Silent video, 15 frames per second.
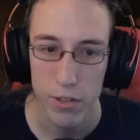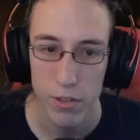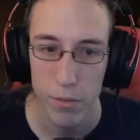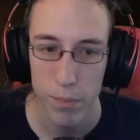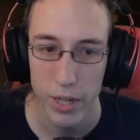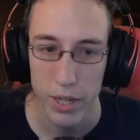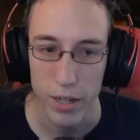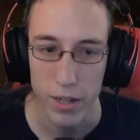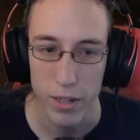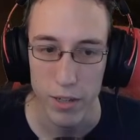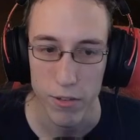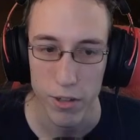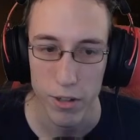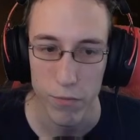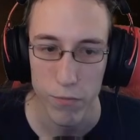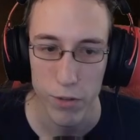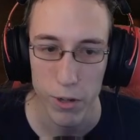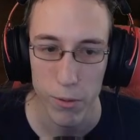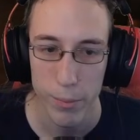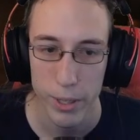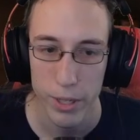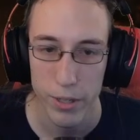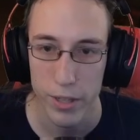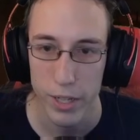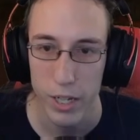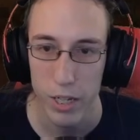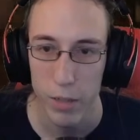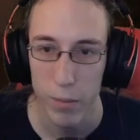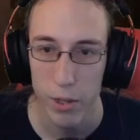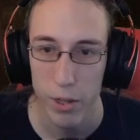It's a bait. He's gonna follow me in
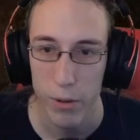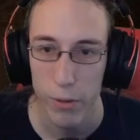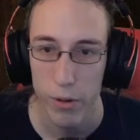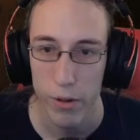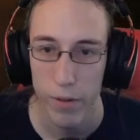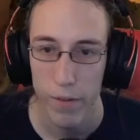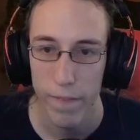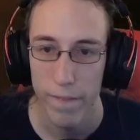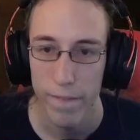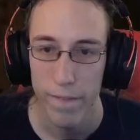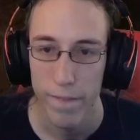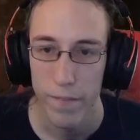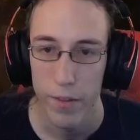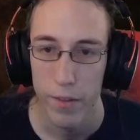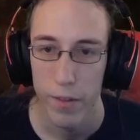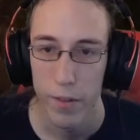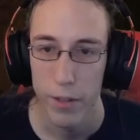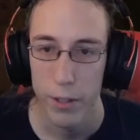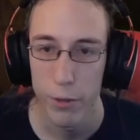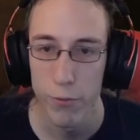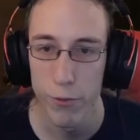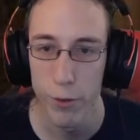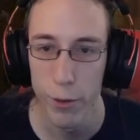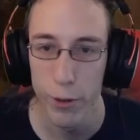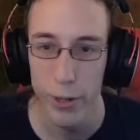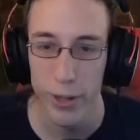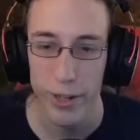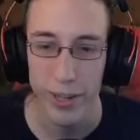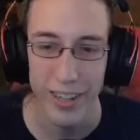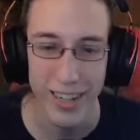thinking I'm low. You
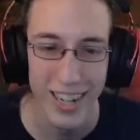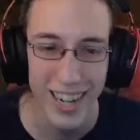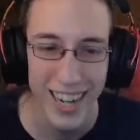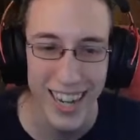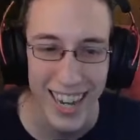fool!